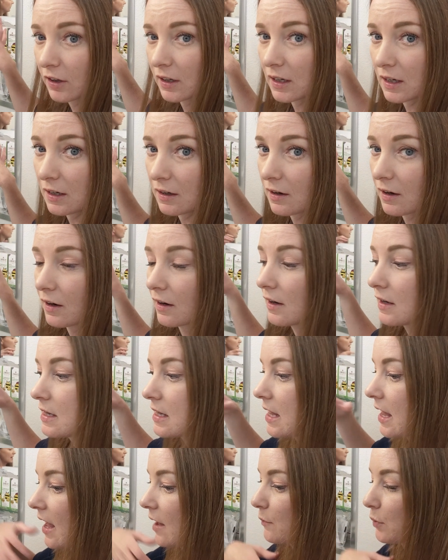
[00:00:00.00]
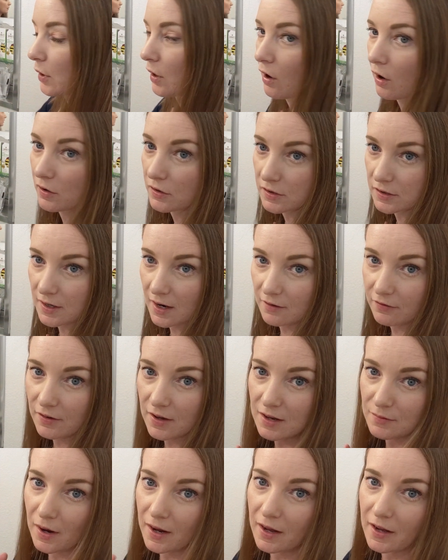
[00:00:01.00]
in here and put our stuff
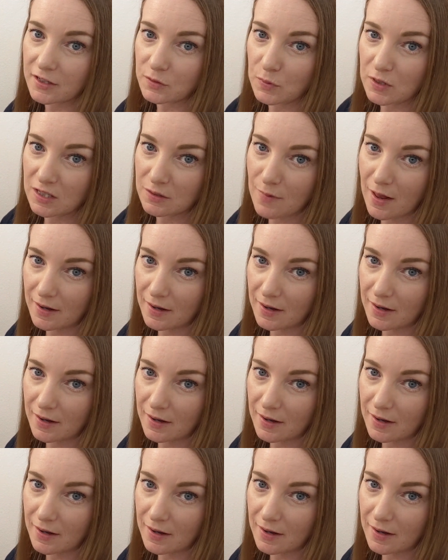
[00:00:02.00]
in my husband's